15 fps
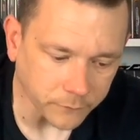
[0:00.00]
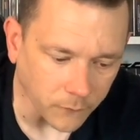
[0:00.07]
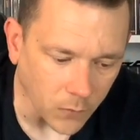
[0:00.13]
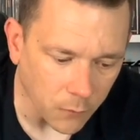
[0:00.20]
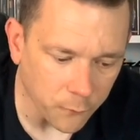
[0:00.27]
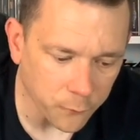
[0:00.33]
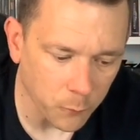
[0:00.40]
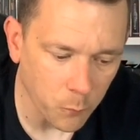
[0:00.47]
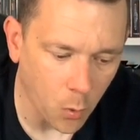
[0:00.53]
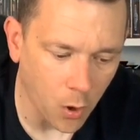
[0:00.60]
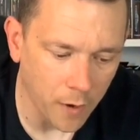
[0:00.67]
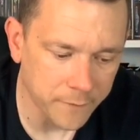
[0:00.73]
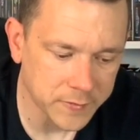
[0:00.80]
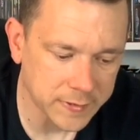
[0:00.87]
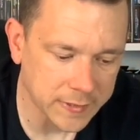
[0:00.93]
From
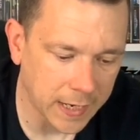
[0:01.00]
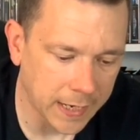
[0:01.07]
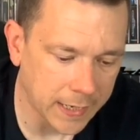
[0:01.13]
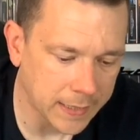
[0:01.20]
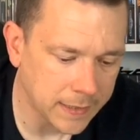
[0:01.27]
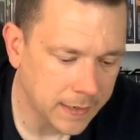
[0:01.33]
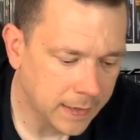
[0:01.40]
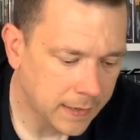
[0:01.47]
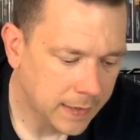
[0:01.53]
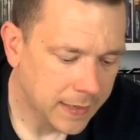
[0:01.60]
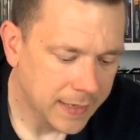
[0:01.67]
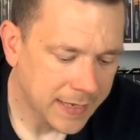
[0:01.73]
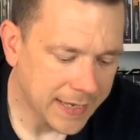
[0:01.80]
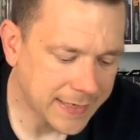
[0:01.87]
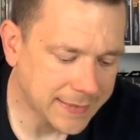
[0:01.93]
what I've seen,
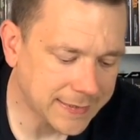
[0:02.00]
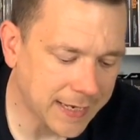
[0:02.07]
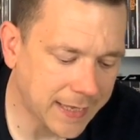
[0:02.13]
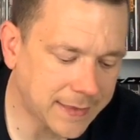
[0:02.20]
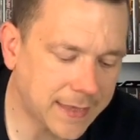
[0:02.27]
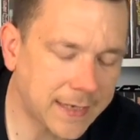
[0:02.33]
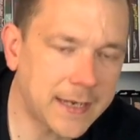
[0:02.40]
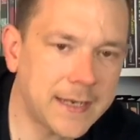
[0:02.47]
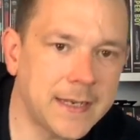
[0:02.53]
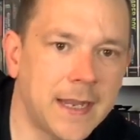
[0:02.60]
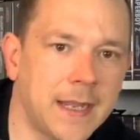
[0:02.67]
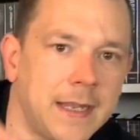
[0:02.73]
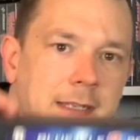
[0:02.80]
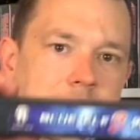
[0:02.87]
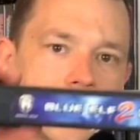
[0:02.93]
he said that it
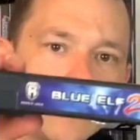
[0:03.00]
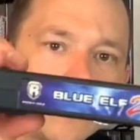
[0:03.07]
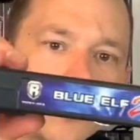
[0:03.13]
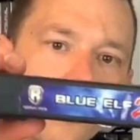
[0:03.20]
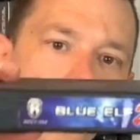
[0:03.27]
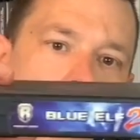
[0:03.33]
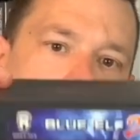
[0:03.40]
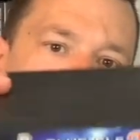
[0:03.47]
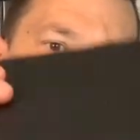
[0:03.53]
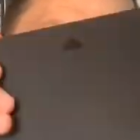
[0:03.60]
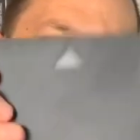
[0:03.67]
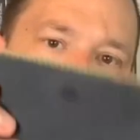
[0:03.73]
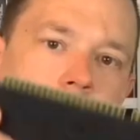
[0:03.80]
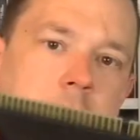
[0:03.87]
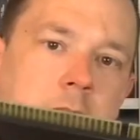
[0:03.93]
needs some tweaking
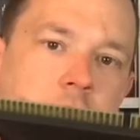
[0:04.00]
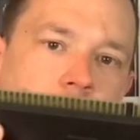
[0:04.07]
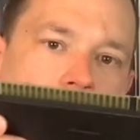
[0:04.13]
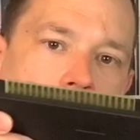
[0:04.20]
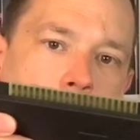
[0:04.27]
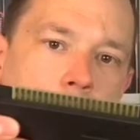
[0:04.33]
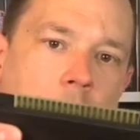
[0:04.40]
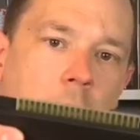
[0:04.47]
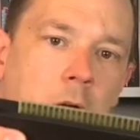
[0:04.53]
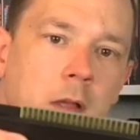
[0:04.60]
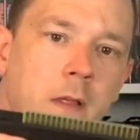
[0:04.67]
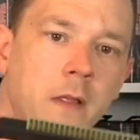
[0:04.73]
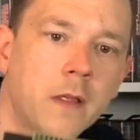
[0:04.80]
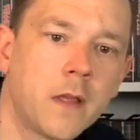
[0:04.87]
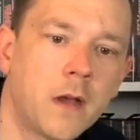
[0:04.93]
to the jammer
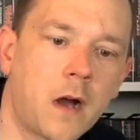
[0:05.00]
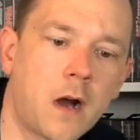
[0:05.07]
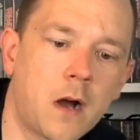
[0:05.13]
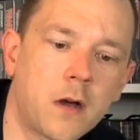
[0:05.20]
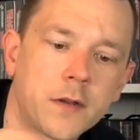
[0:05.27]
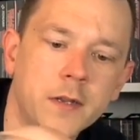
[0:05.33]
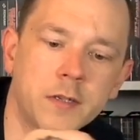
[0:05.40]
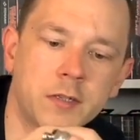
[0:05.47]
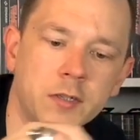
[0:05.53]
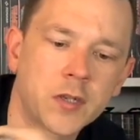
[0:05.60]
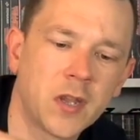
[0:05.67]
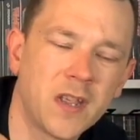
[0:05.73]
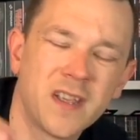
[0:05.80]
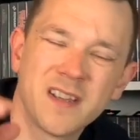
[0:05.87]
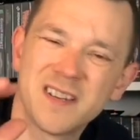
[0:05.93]

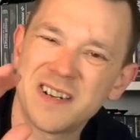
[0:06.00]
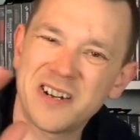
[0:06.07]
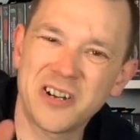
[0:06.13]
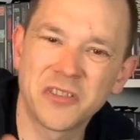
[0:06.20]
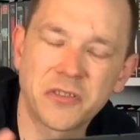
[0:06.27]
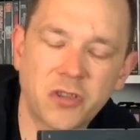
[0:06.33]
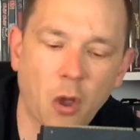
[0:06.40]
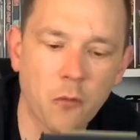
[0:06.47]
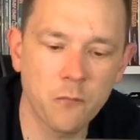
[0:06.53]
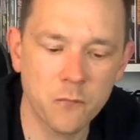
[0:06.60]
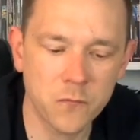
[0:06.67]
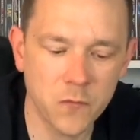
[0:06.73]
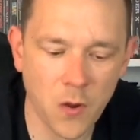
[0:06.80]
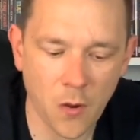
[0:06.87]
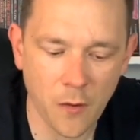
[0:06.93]
harness. I
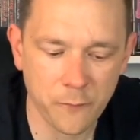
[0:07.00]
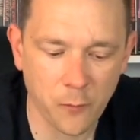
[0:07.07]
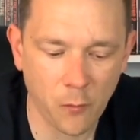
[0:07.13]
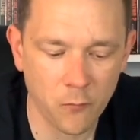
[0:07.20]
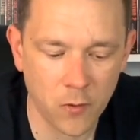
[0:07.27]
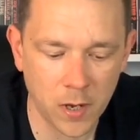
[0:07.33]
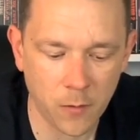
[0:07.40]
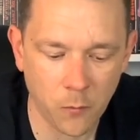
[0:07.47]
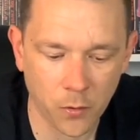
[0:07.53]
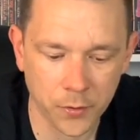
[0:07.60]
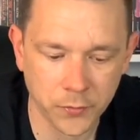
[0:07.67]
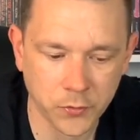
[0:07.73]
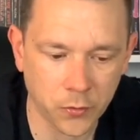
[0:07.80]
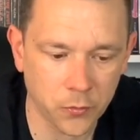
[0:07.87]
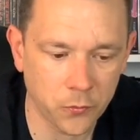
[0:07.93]
don't know if I really want
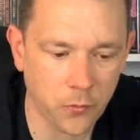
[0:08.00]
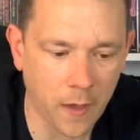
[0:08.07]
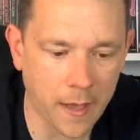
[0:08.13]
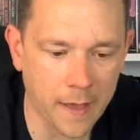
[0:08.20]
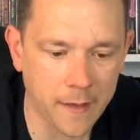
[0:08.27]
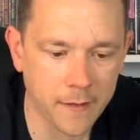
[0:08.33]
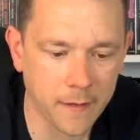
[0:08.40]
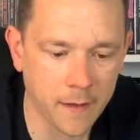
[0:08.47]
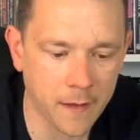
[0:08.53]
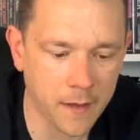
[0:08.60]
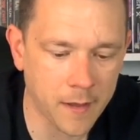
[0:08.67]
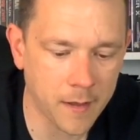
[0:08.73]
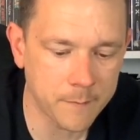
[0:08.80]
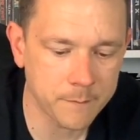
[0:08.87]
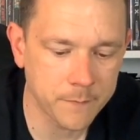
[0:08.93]
to do that
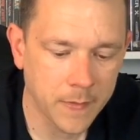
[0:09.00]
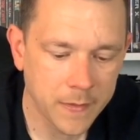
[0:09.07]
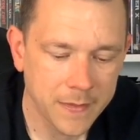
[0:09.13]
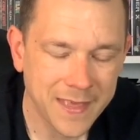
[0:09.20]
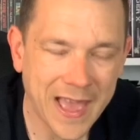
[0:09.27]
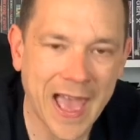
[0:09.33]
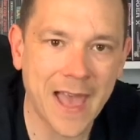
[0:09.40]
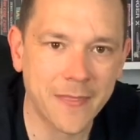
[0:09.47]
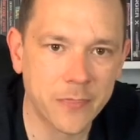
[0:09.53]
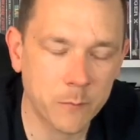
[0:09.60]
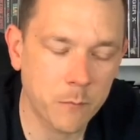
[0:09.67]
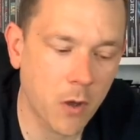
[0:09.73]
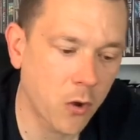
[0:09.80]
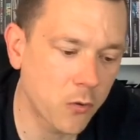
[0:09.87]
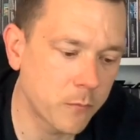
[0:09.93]
at the
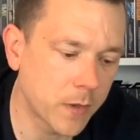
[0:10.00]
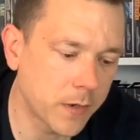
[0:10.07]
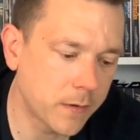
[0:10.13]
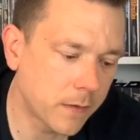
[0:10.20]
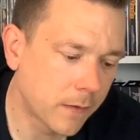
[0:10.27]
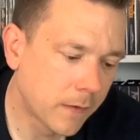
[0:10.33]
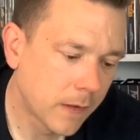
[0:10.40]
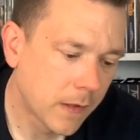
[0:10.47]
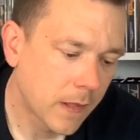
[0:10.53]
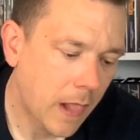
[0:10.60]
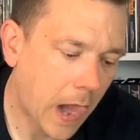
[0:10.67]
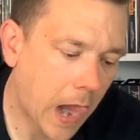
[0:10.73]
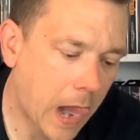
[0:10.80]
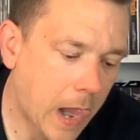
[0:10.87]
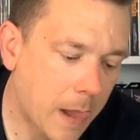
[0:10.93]
moment.
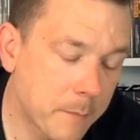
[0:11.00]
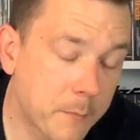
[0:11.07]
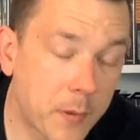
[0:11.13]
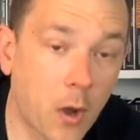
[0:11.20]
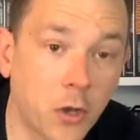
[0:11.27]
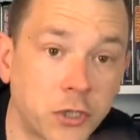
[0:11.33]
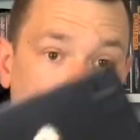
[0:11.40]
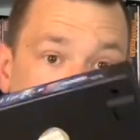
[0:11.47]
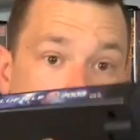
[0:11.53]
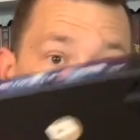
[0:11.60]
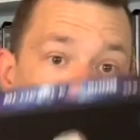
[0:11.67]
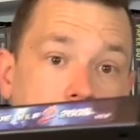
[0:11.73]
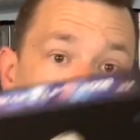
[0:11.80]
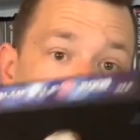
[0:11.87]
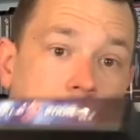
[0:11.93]
But I just
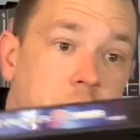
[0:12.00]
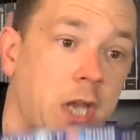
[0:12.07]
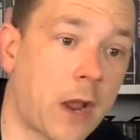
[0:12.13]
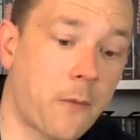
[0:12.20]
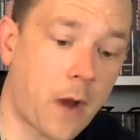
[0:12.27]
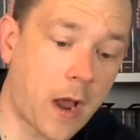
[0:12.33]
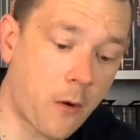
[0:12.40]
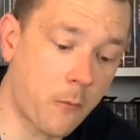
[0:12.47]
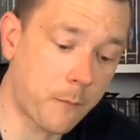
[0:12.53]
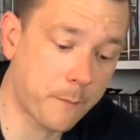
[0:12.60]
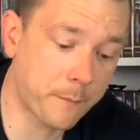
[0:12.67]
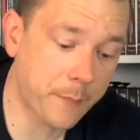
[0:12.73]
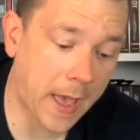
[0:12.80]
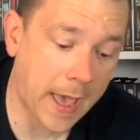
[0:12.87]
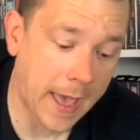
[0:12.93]
wanted to shout out
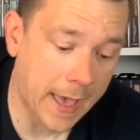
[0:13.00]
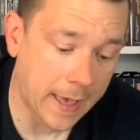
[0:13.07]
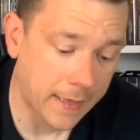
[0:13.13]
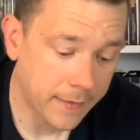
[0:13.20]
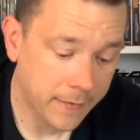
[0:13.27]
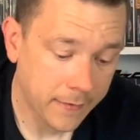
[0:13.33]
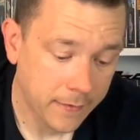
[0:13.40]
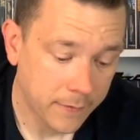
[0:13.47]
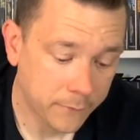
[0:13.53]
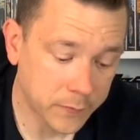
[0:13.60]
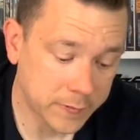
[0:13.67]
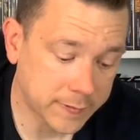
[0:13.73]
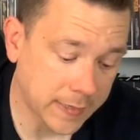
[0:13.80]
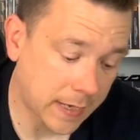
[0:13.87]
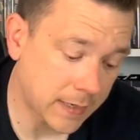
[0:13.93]
Pat for
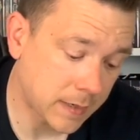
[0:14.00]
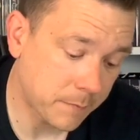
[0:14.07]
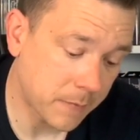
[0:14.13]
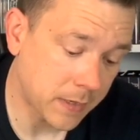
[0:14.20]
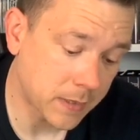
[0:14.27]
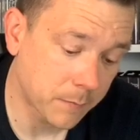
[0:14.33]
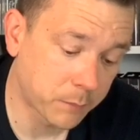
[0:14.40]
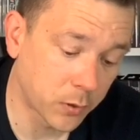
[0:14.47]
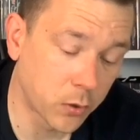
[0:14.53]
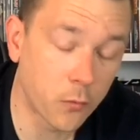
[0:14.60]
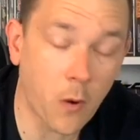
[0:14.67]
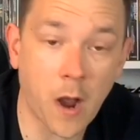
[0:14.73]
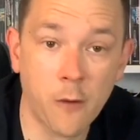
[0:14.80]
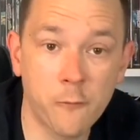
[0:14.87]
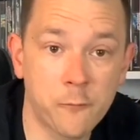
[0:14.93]
sending me the Blue Elf,